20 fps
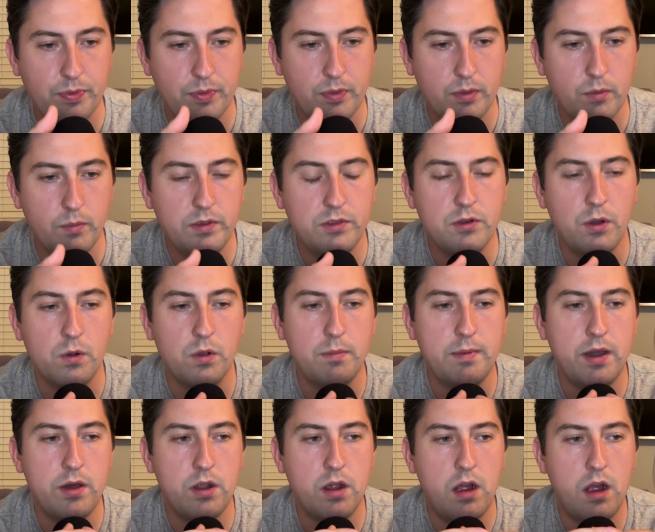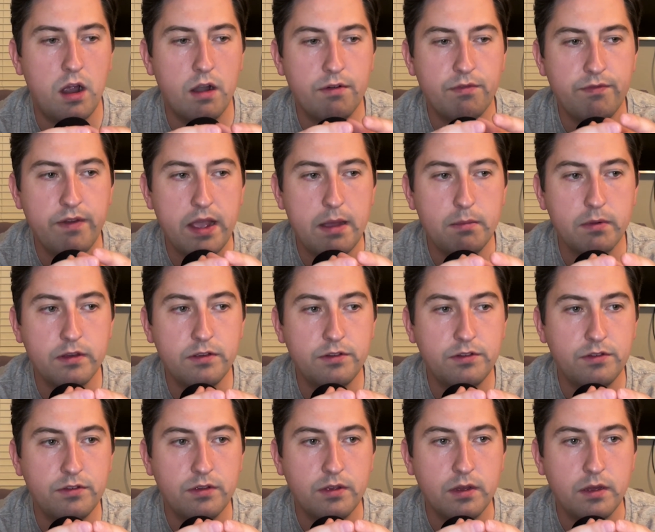We talk about our
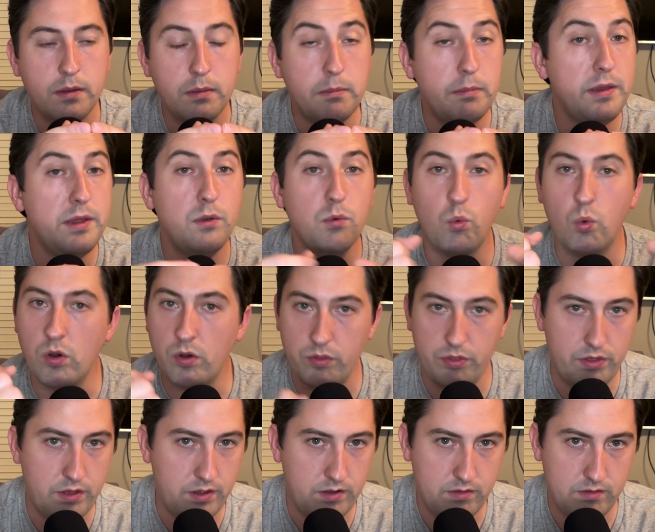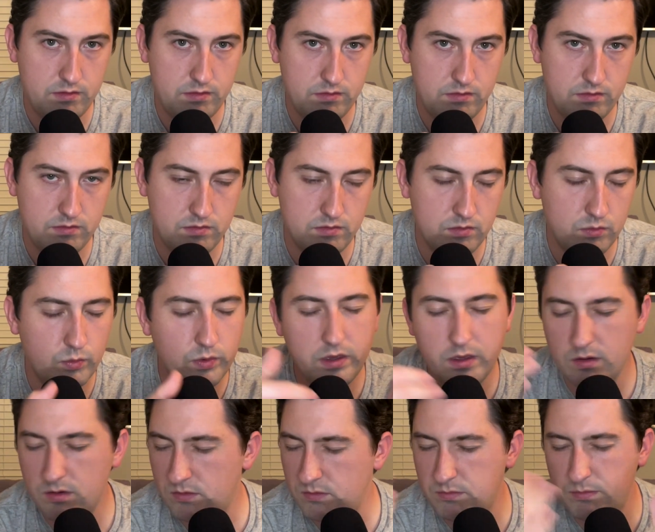families being worth it.
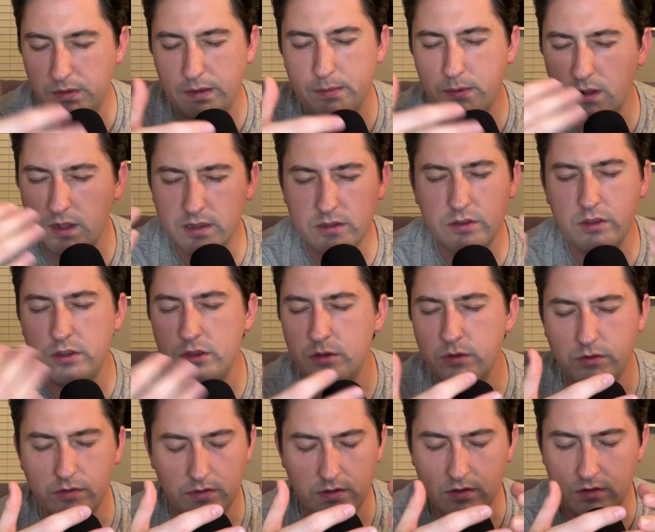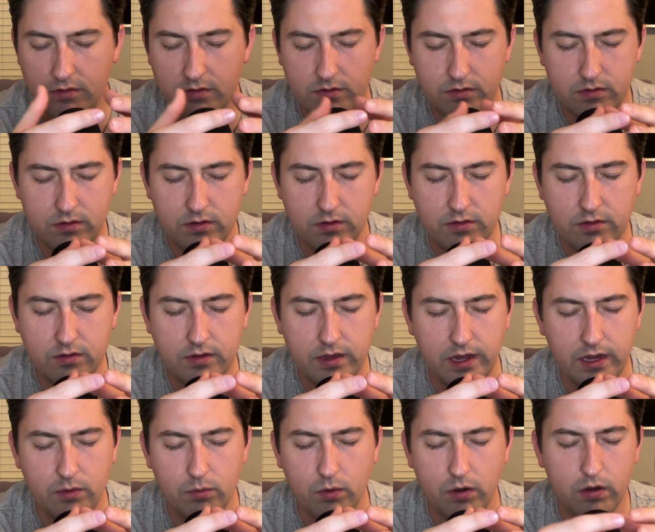People like to use this
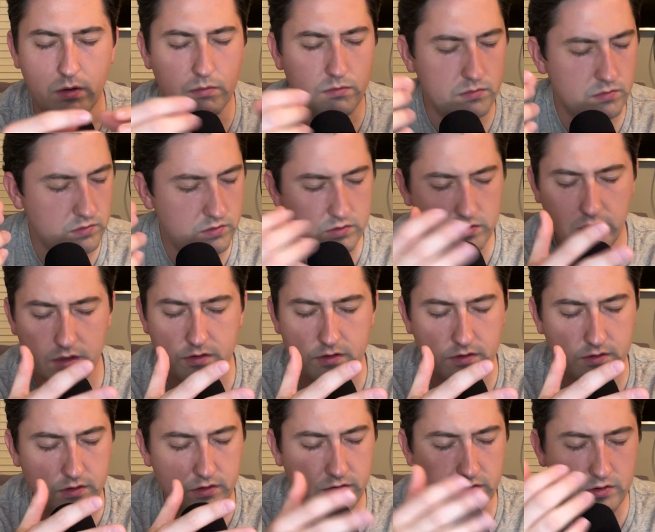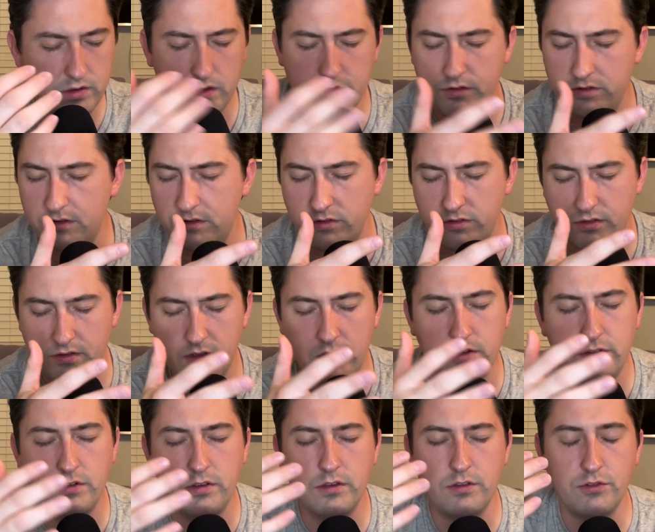saying where such and
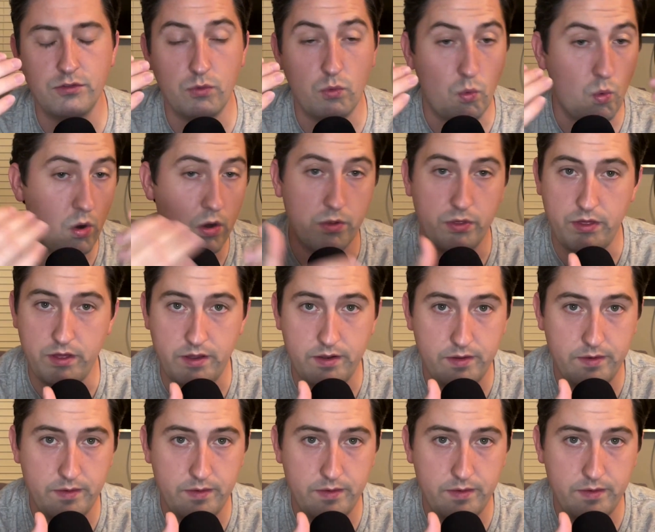such is worth it.